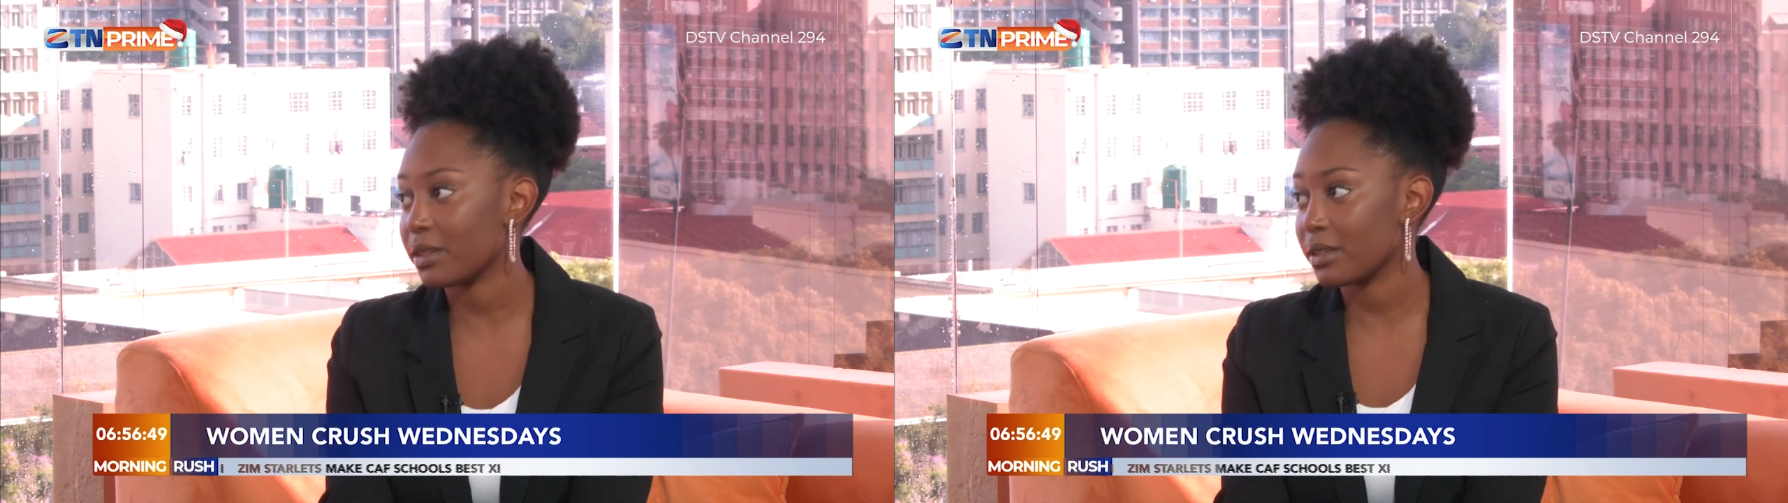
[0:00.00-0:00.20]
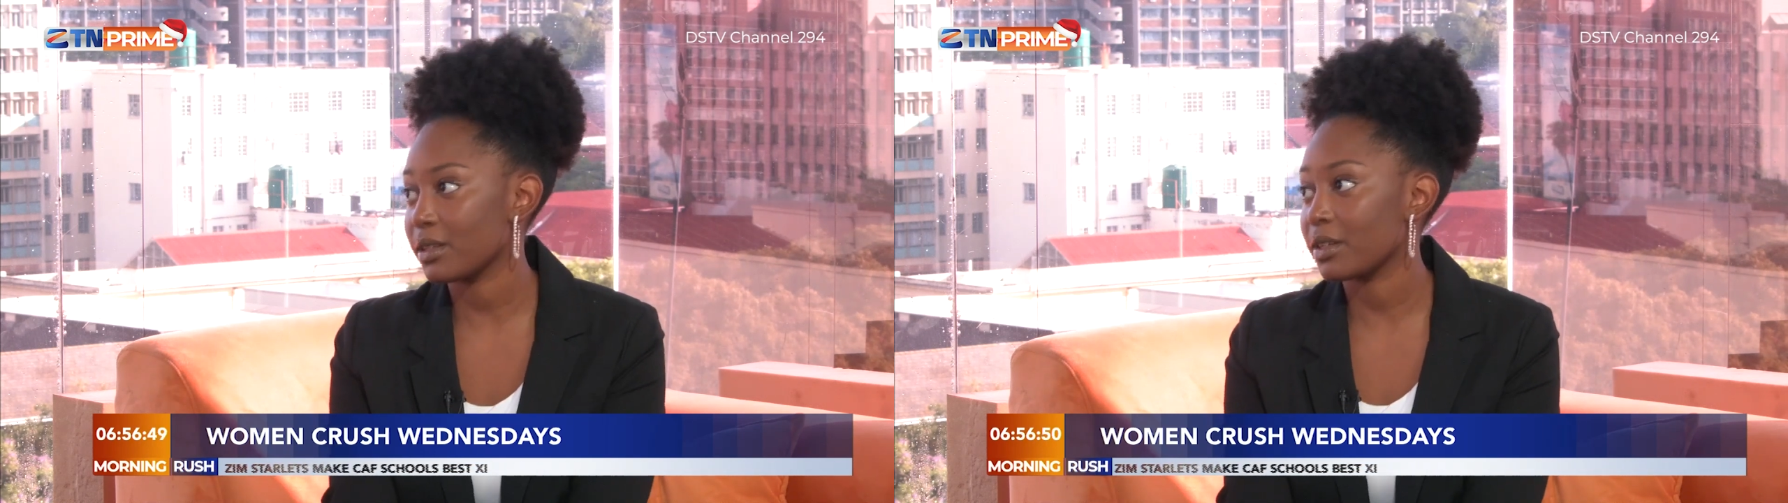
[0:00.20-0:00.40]

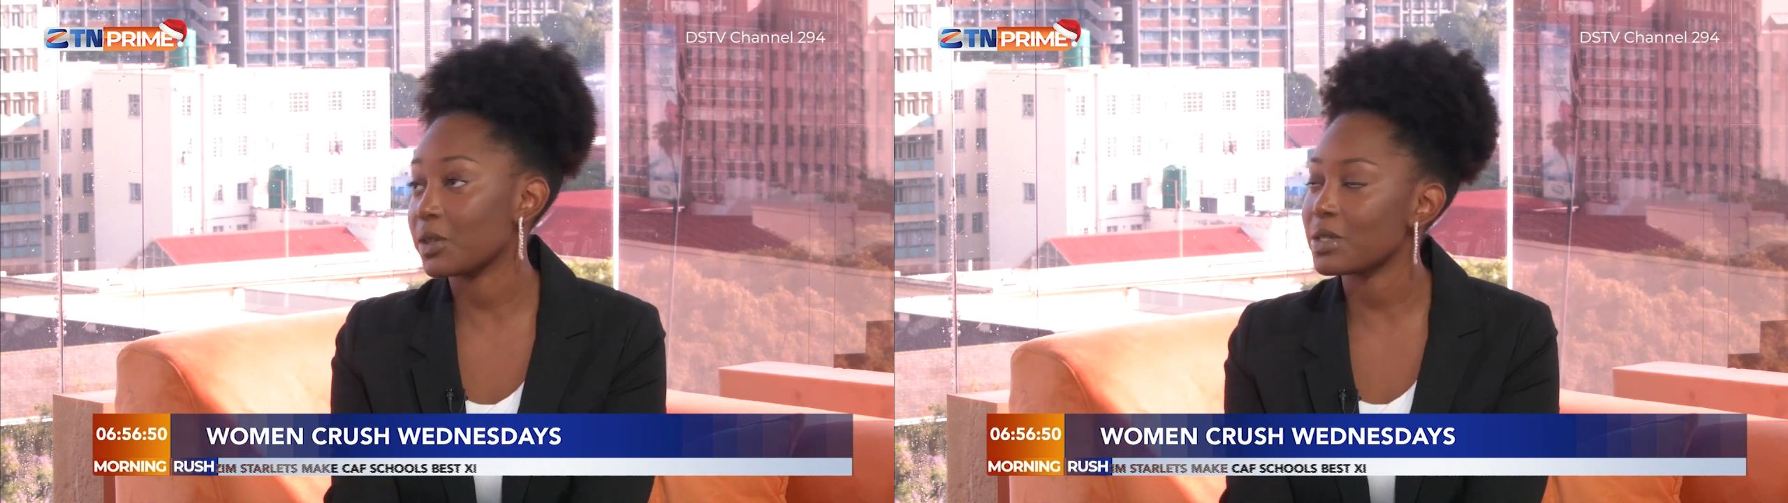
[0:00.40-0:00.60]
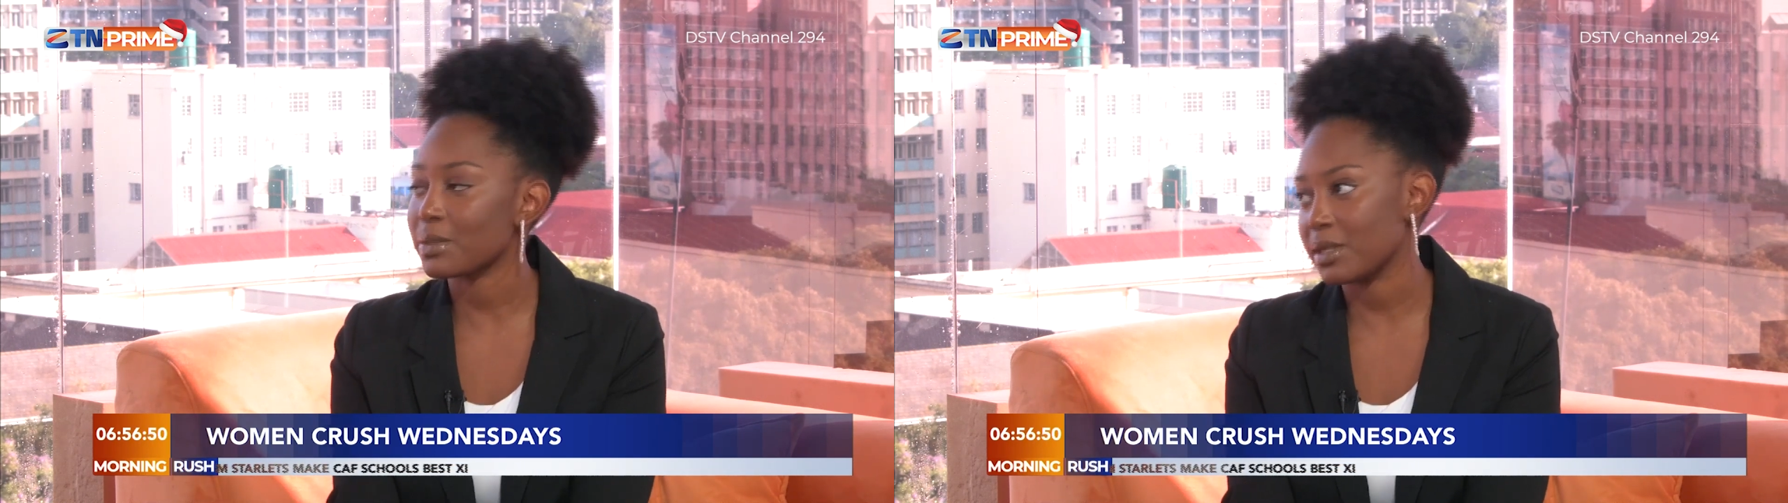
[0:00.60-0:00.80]
the
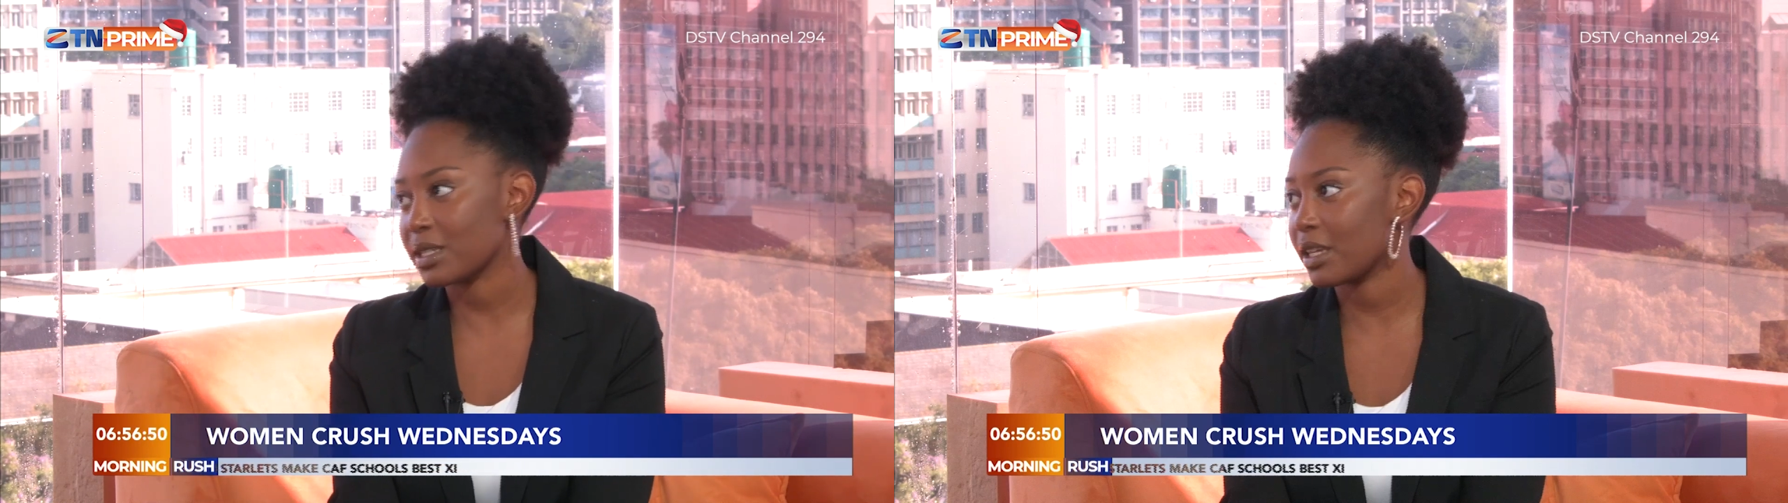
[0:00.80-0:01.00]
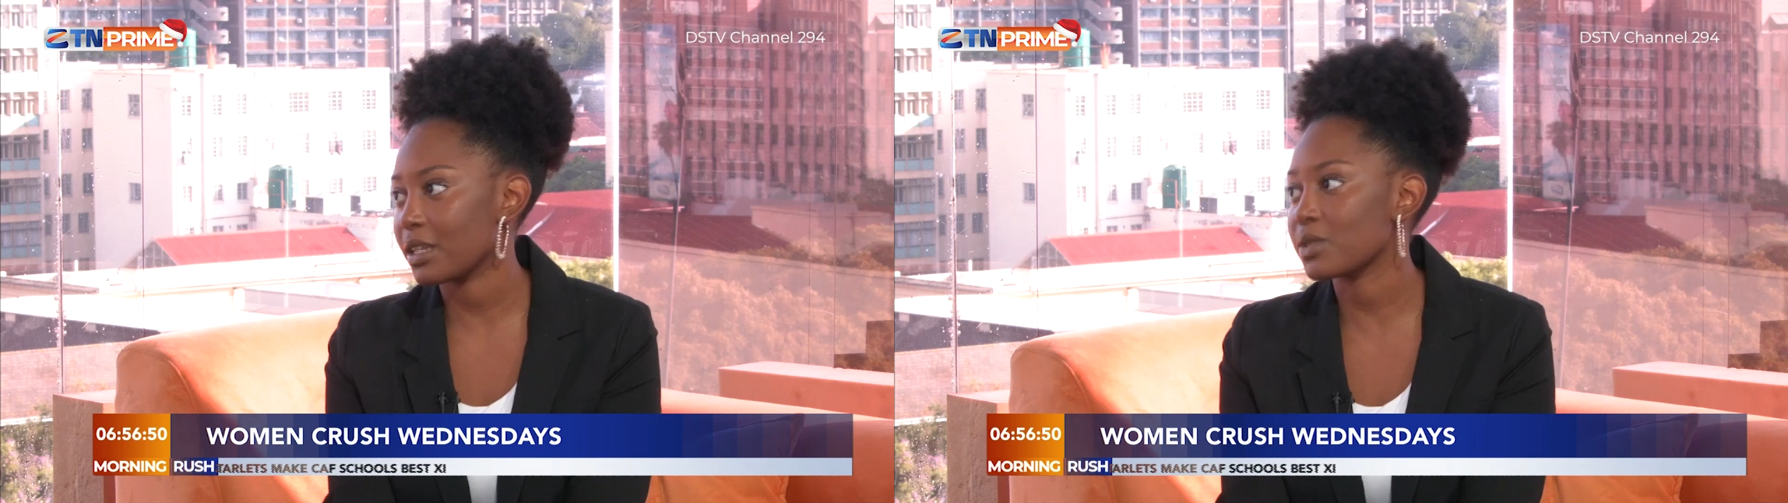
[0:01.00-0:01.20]
Christmas
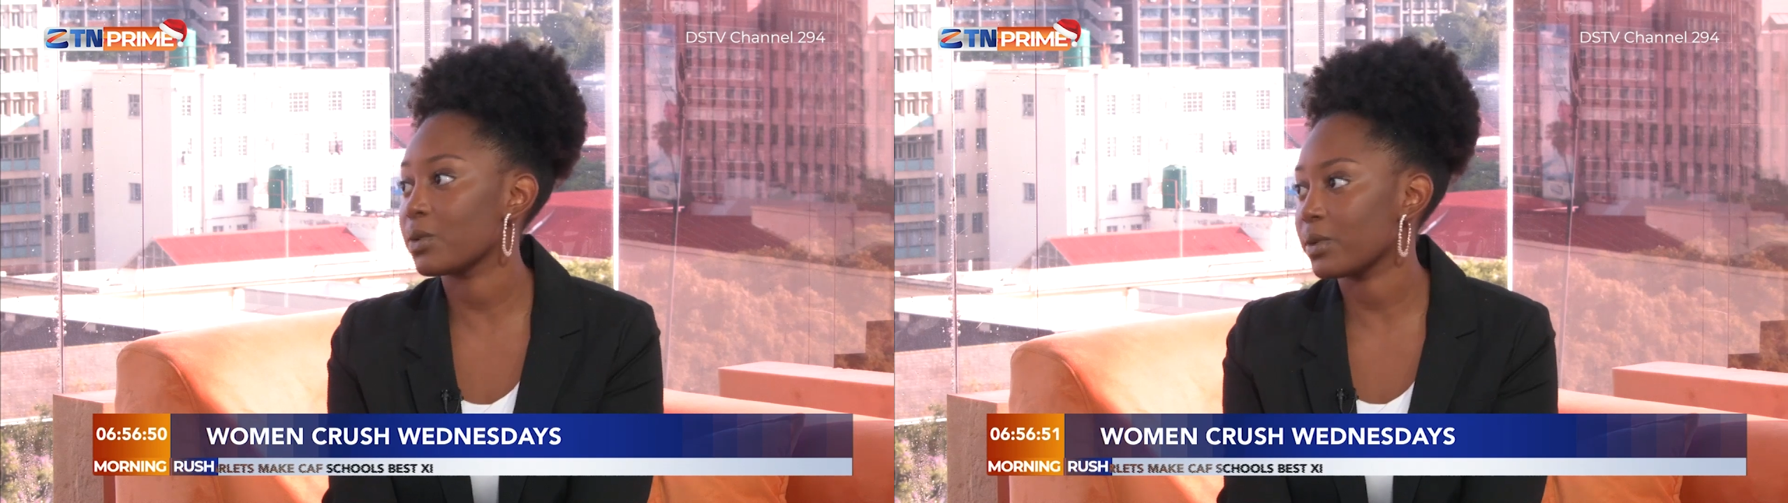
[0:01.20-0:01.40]
cakes.